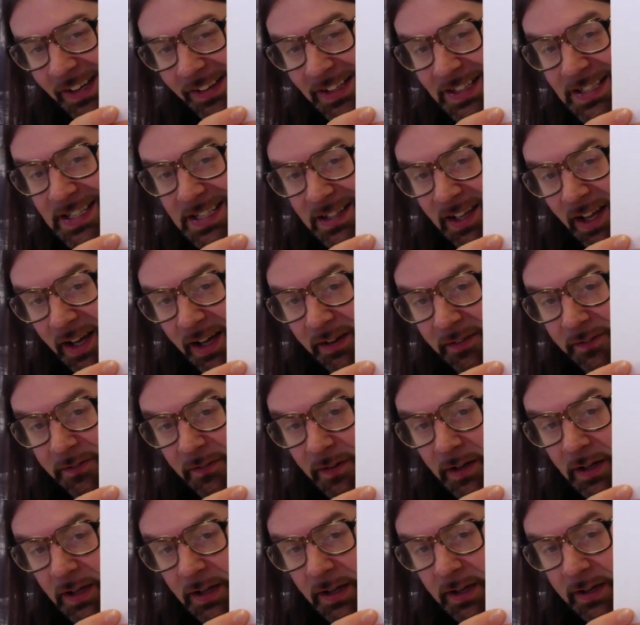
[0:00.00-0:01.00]
This is life.
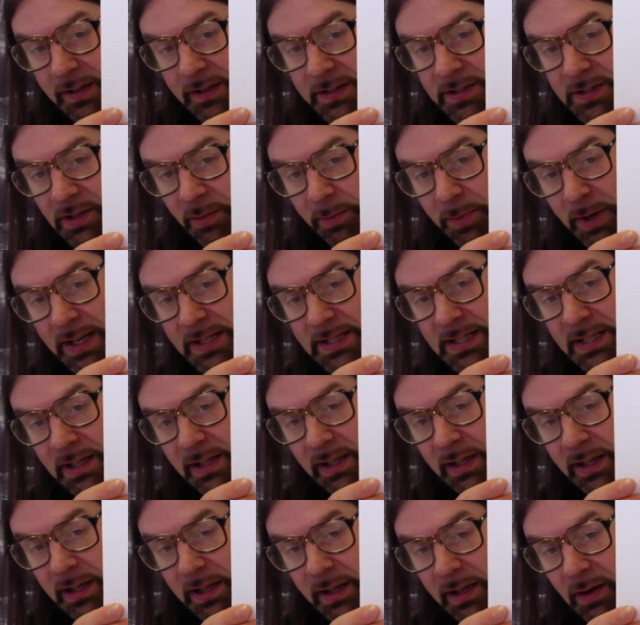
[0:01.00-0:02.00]
So
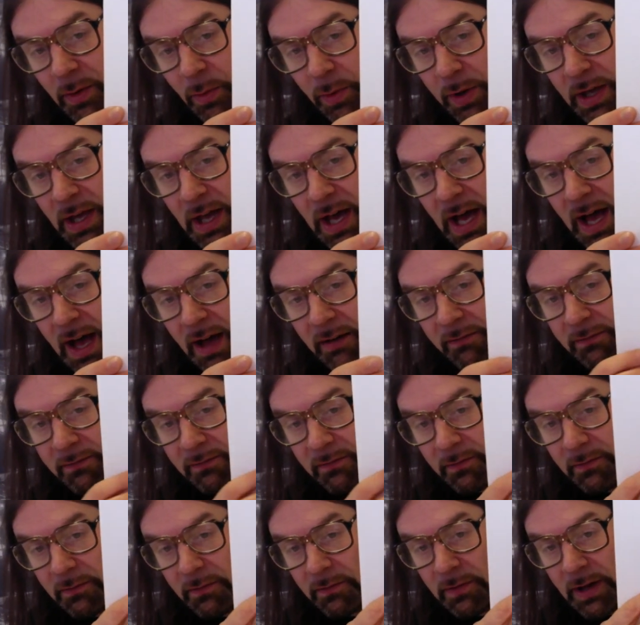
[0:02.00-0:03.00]
basically, we have
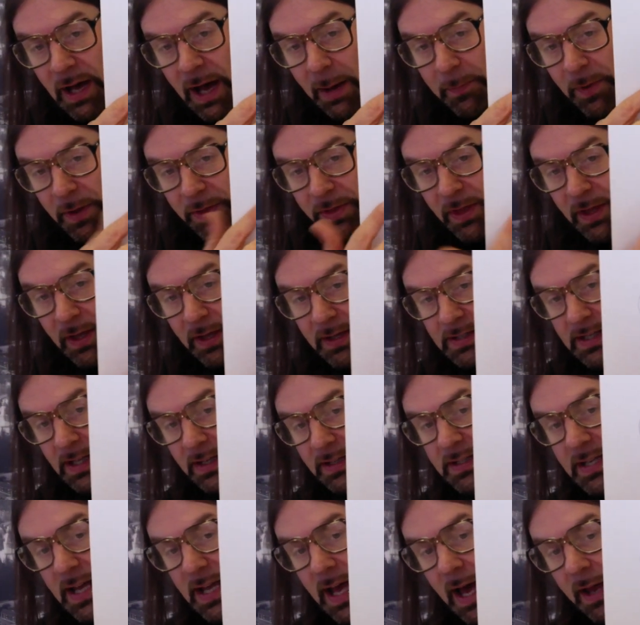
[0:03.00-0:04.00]
happy things
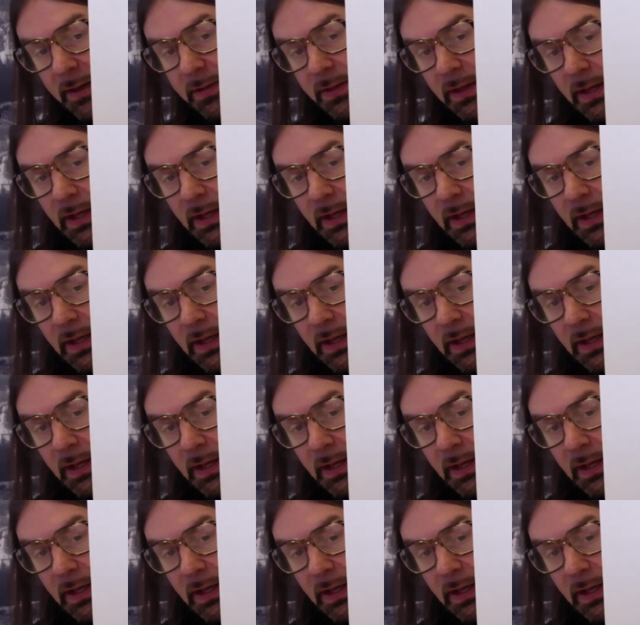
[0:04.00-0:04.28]
and sad